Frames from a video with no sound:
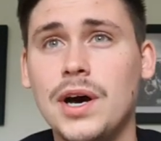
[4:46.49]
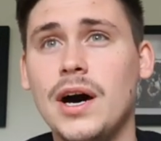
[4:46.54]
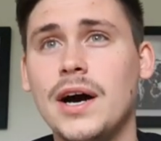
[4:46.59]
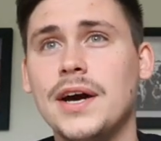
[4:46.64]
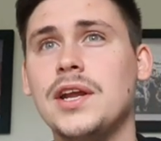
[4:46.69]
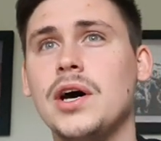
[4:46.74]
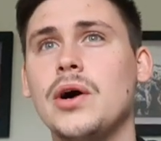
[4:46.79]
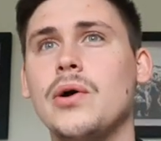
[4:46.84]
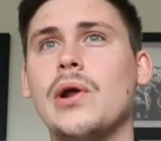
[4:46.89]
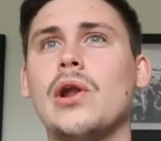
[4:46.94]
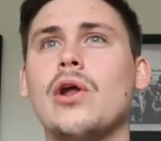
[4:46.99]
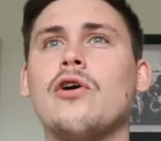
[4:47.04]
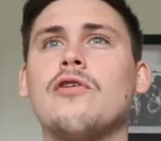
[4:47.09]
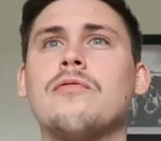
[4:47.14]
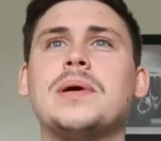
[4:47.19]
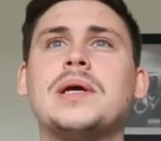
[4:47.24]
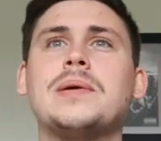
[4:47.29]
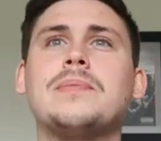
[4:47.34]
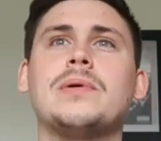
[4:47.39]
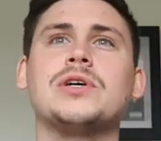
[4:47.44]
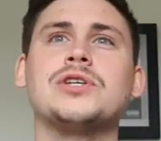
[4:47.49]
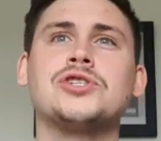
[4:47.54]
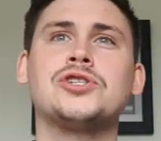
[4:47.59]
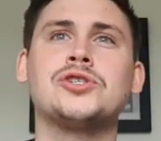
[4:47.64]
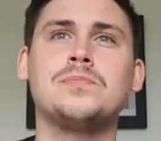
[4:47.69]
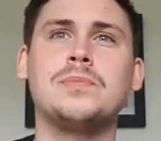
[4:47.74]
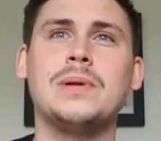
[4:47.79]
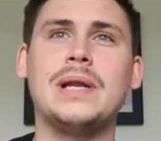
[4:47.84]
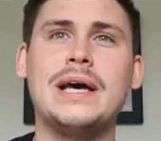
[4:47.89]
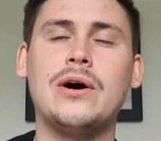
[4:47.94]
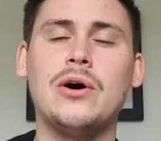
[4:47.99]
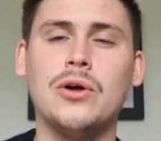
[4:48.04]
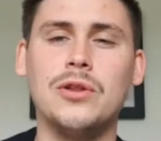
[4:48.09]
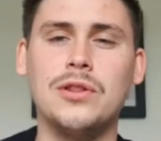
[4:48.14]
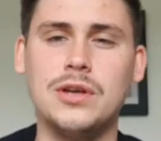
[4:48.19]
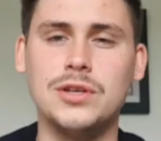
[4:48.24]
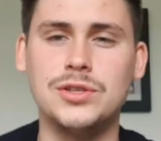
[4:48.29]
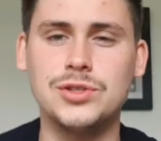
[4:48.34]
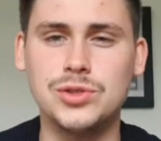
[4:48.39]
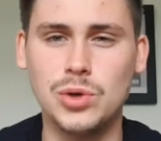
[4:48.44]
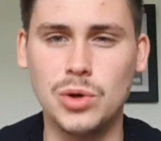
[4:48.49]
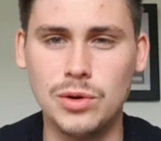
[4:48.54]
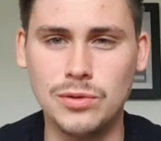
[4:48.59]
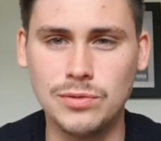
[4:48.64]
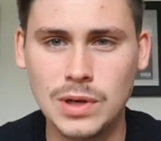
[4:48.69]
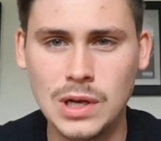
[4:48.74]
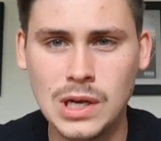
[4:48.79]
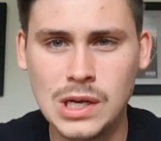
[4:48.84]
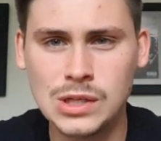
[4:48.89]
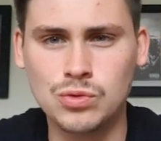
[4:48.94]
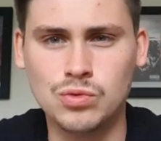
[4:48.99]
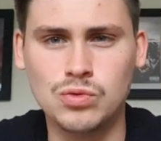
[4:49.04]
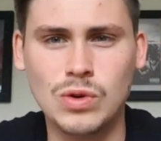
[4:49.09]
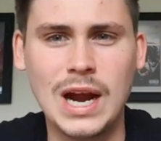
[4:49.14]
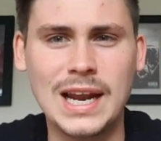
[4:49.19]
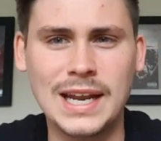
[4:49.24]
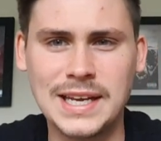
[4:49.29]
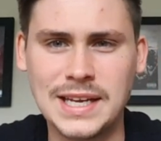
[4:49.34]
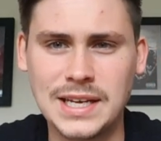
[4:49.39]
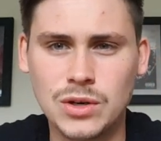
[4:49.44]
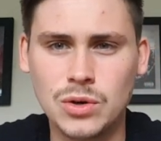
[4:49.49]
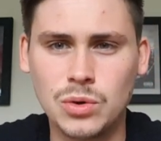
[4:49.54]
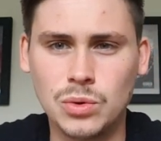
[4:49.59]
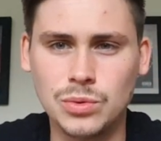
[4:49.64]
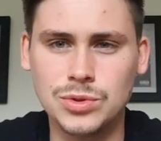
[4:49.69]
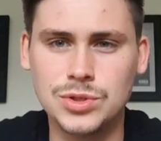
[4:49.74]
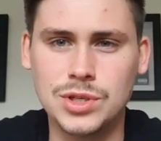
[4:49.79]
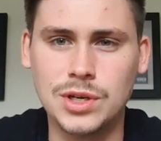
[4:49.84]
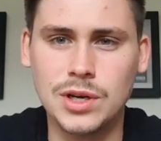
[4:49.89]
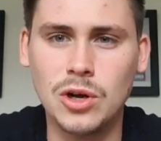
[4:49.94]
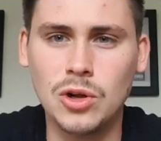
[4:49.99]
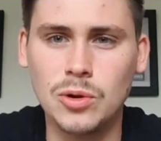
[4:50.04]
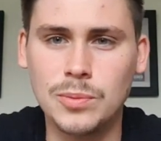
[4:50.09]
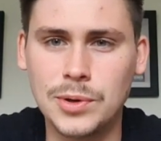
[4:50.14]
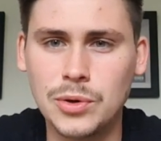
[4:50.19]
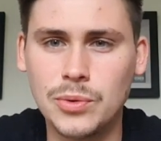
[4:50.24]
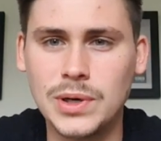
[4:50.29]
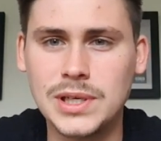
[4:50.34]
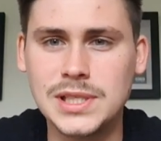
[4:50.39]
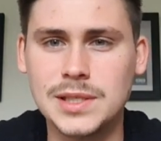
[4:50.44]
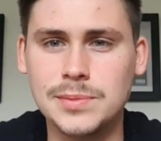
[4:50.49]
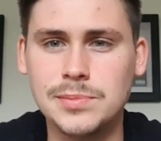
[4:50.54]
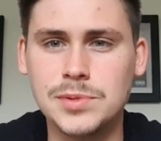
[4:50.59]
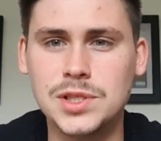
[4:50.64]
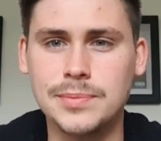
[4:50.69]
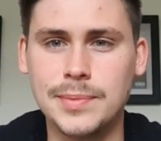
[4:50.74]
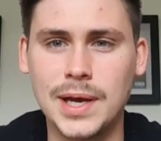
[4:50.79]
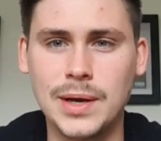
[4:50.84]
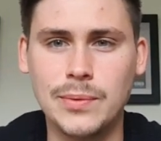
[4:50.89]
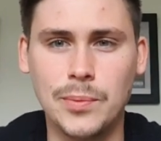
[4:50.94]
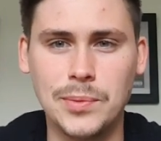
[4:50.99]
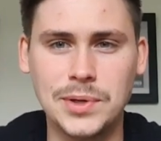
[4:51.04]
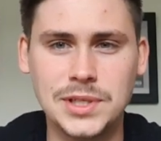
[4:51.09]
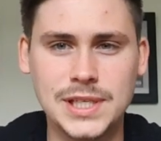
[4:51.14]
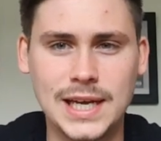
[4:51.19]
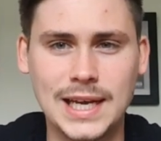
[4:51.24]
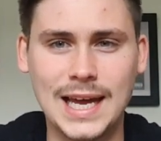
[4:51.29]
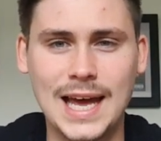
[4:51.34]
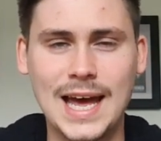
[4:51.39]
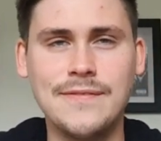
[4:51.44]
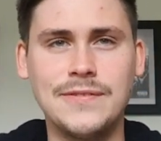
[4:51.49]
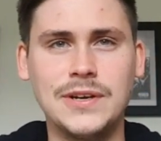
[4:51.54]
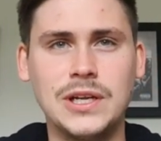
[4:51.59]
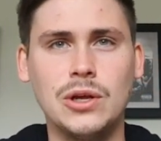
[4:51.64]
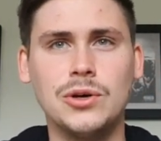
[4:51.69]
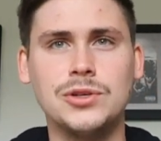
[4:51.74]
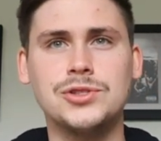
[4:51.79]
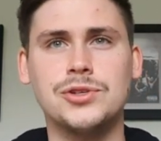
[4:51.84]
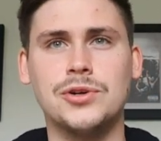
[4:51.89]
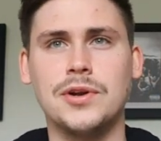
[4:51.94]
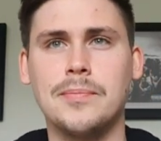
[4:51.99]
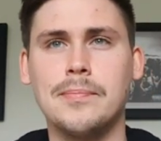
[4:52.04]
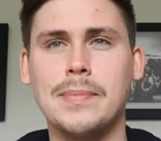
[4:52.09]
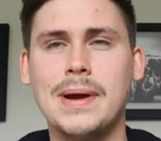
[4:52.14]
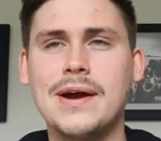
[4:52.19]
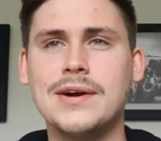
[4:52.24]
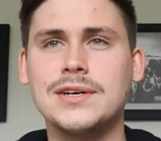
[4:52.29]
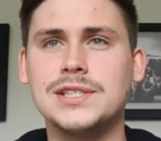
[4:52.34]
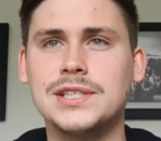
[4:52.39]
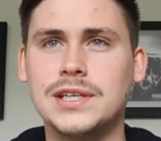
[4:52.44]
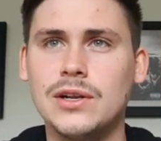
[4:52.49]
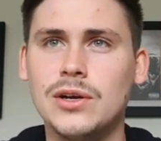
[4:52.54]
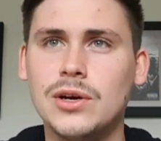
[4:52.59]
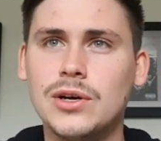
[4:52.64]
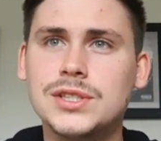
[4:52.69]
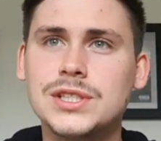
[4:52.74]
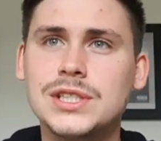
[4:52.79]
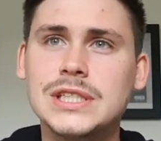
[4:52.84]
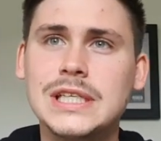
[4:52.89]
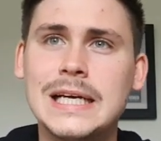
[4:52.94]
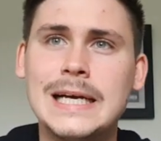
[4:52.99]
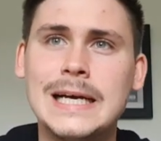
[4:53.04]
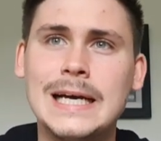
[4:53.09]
I know a lot of people are split on the sort of rallying calls that Coleman always seems to make when we take a heavy loss or an embarrassing loss.